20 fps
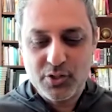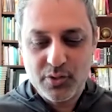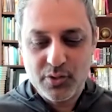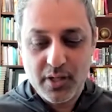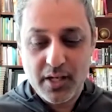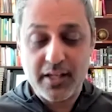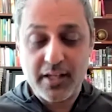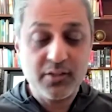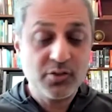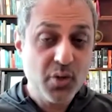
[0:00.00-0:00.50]

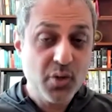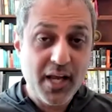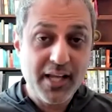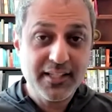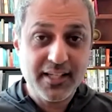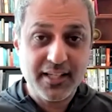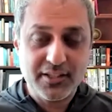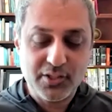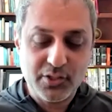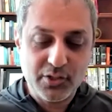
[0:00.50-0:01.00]
I tried
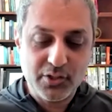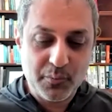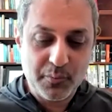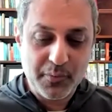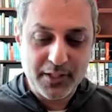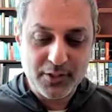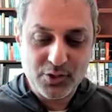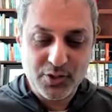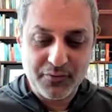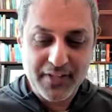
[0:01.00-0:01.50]
not to do
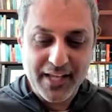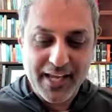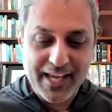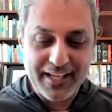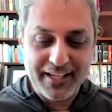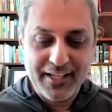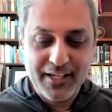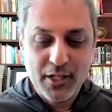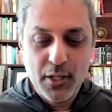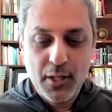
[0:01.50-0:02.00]
much of
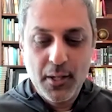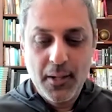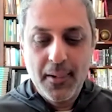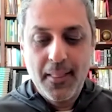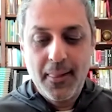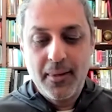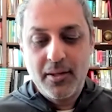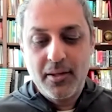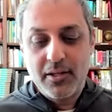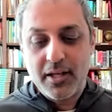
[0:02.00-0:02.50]
that.
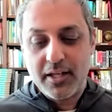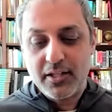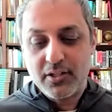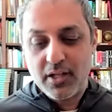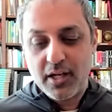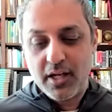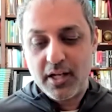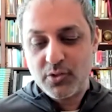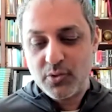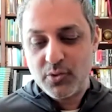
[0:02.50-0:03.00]

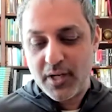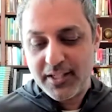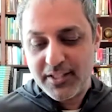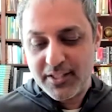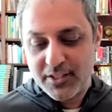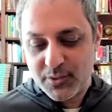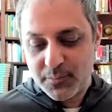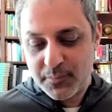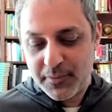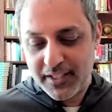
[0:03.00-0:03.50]
I tried
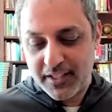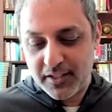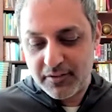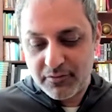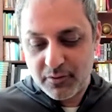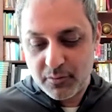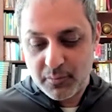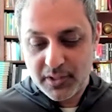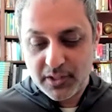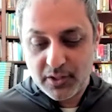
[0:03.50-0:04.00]
to speak in
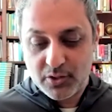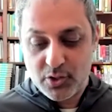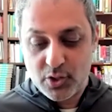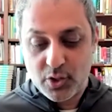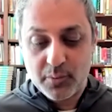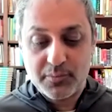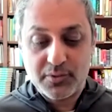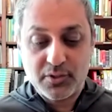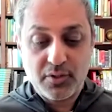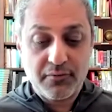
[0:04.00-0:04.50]
familiar
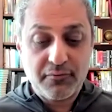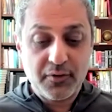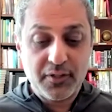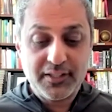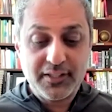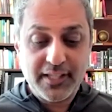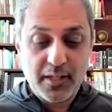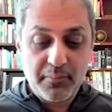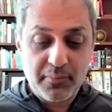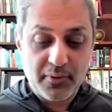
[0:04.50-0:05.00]
terms. So, for
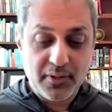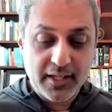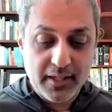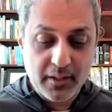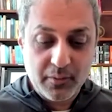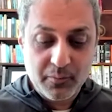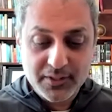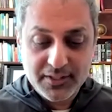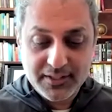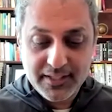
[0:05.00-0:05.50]
example, I
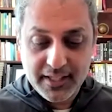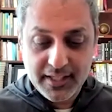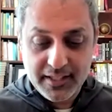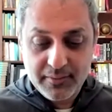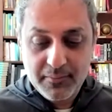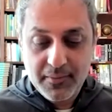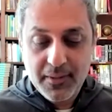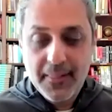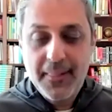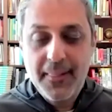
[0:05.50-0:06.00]
would
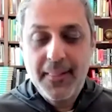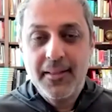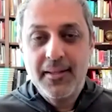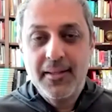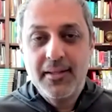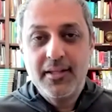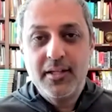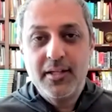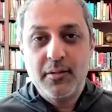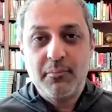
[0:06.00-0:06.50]
say
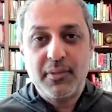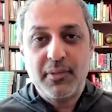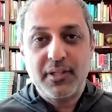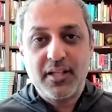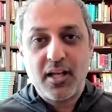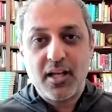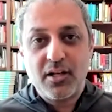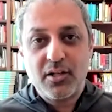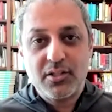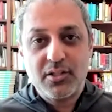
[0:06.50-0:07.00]

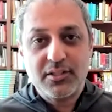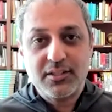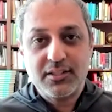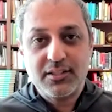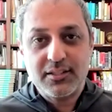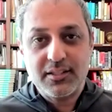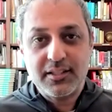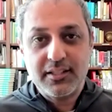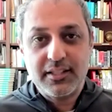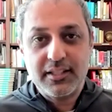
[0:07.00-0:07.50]

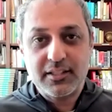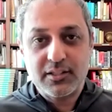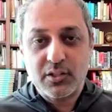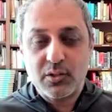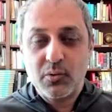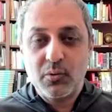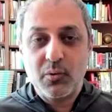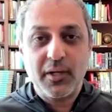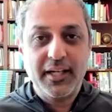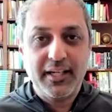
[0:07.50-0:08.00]
McDonald's is a
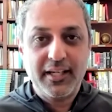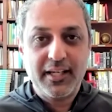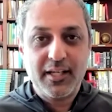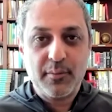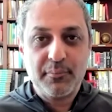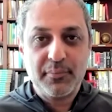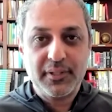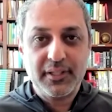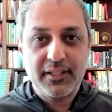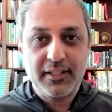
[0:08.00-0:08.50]
great
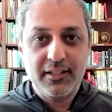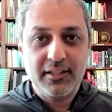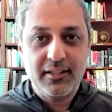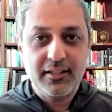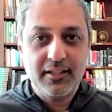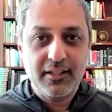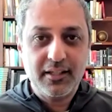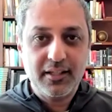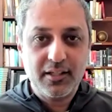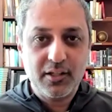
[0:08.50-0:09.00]
company
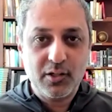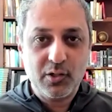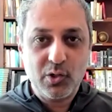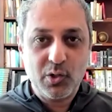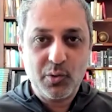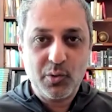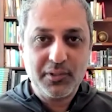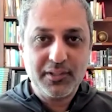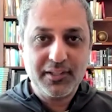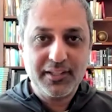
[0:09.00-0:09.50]
and a
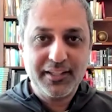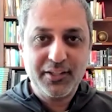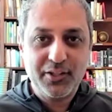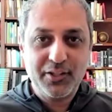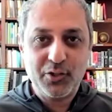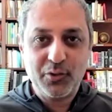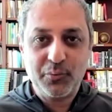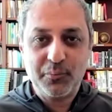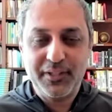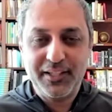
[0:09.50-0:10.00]
global
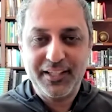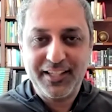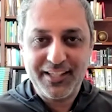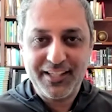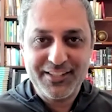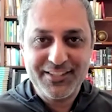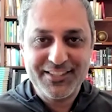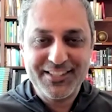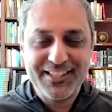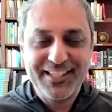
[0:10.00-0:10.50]
leader
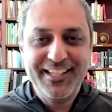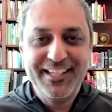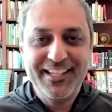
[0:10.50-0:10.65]
because